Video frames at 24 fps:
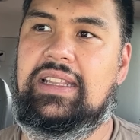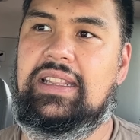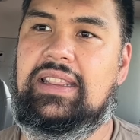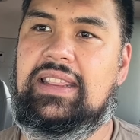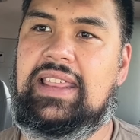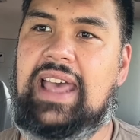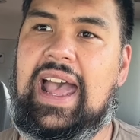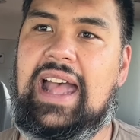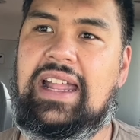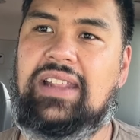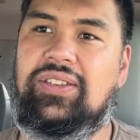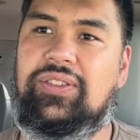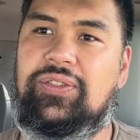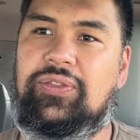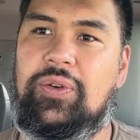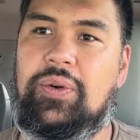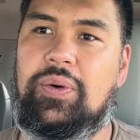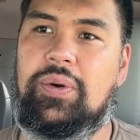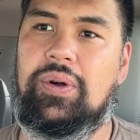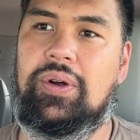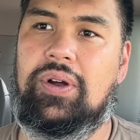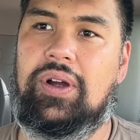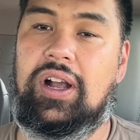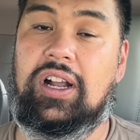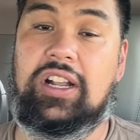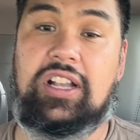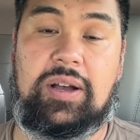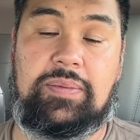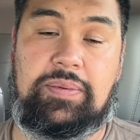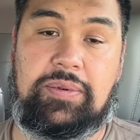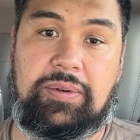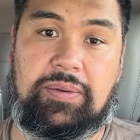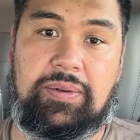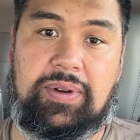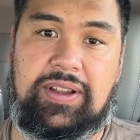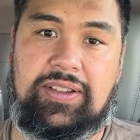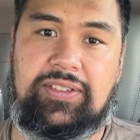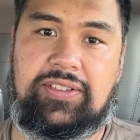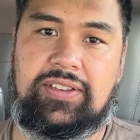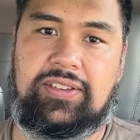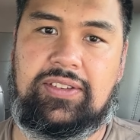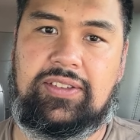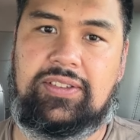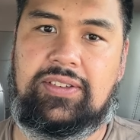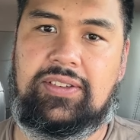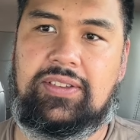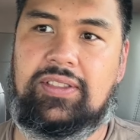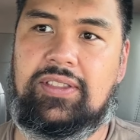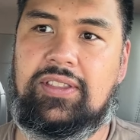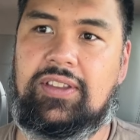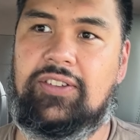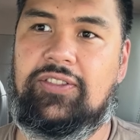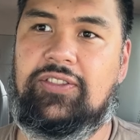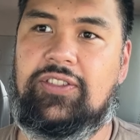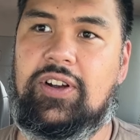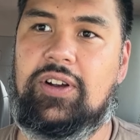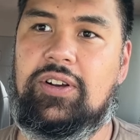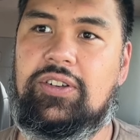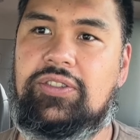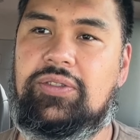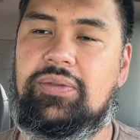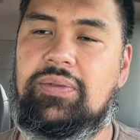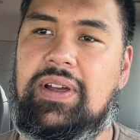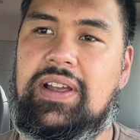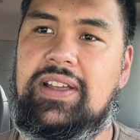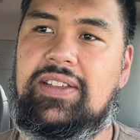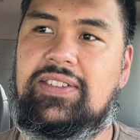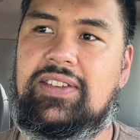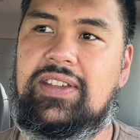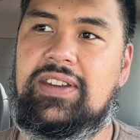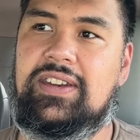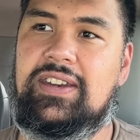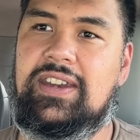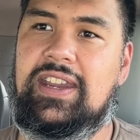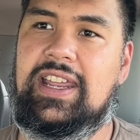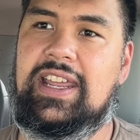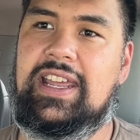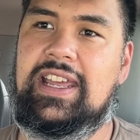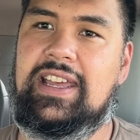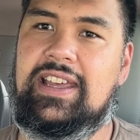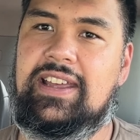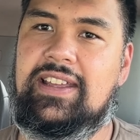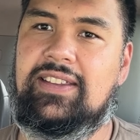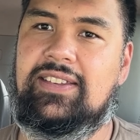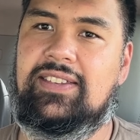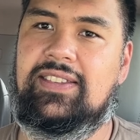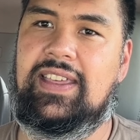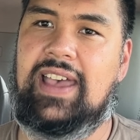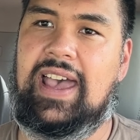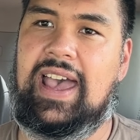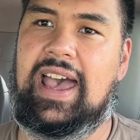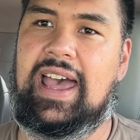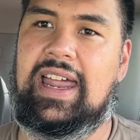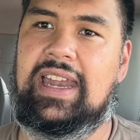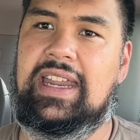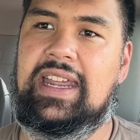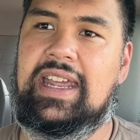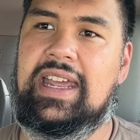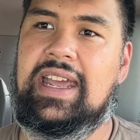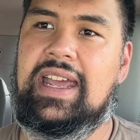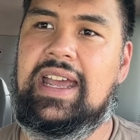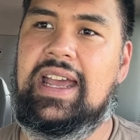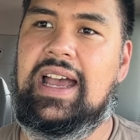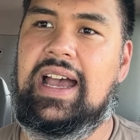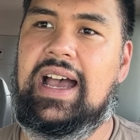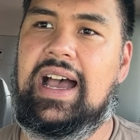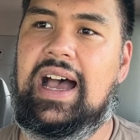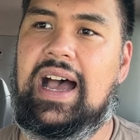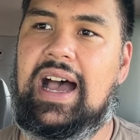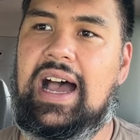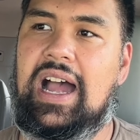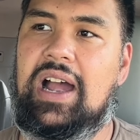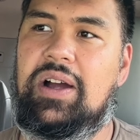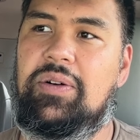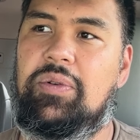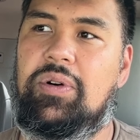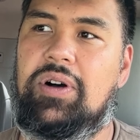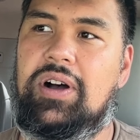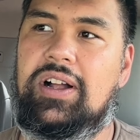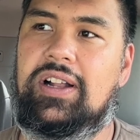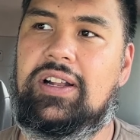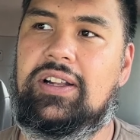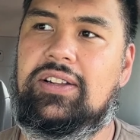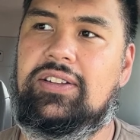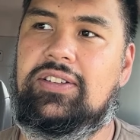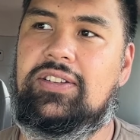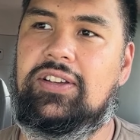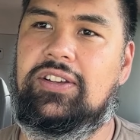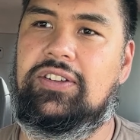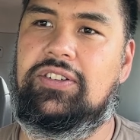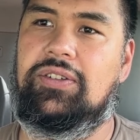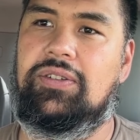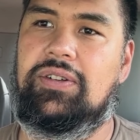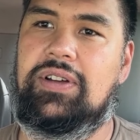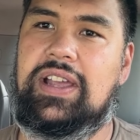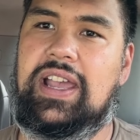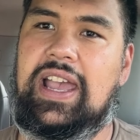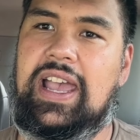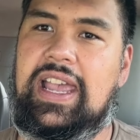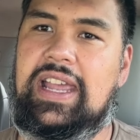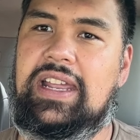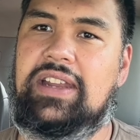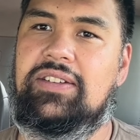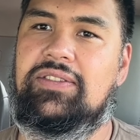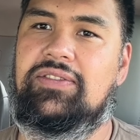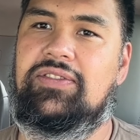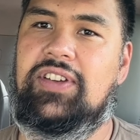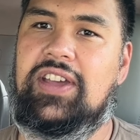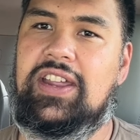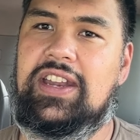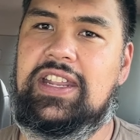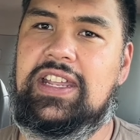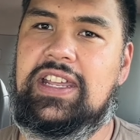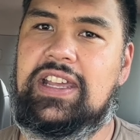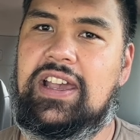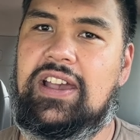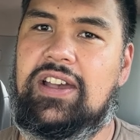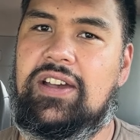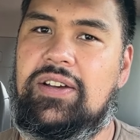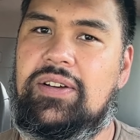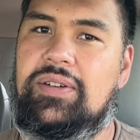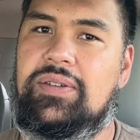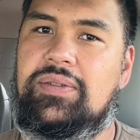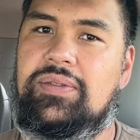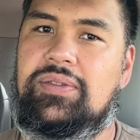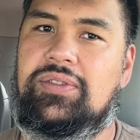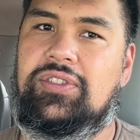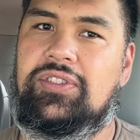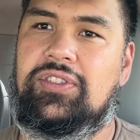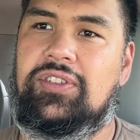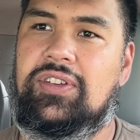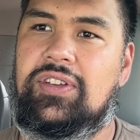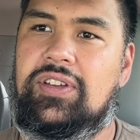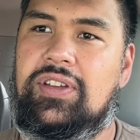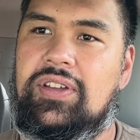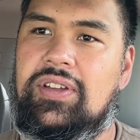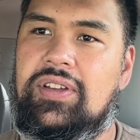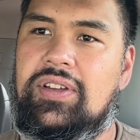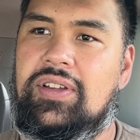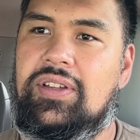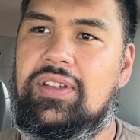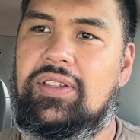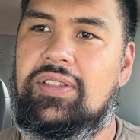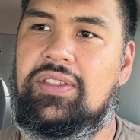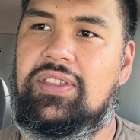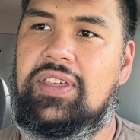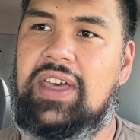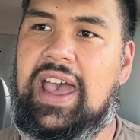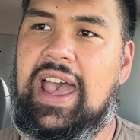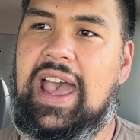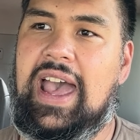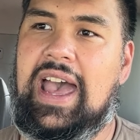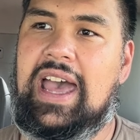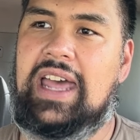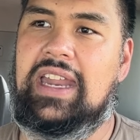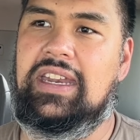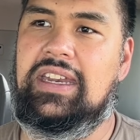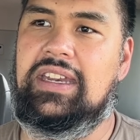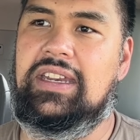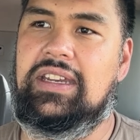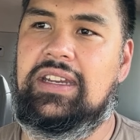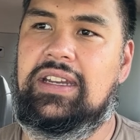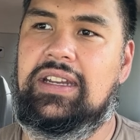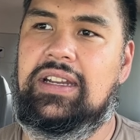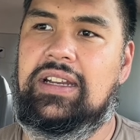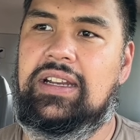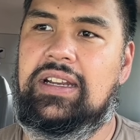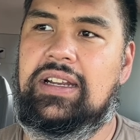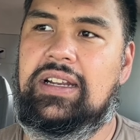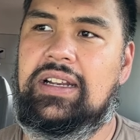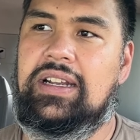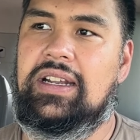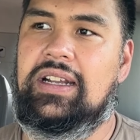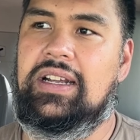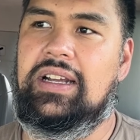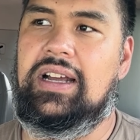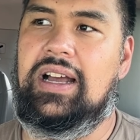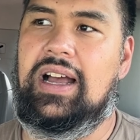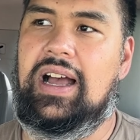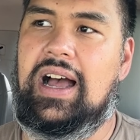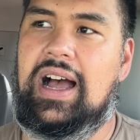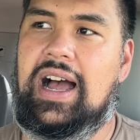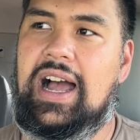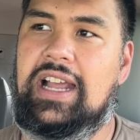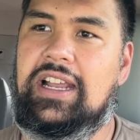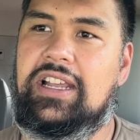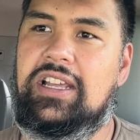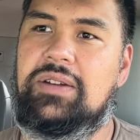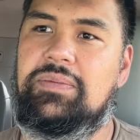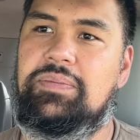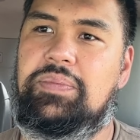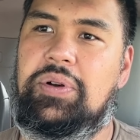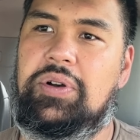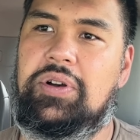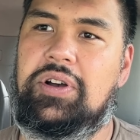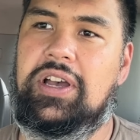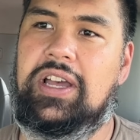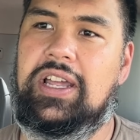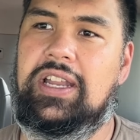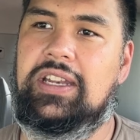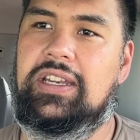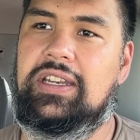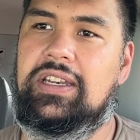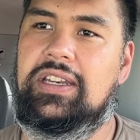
that's for a couple of reasons. The first reason is that I want to create videos that I can put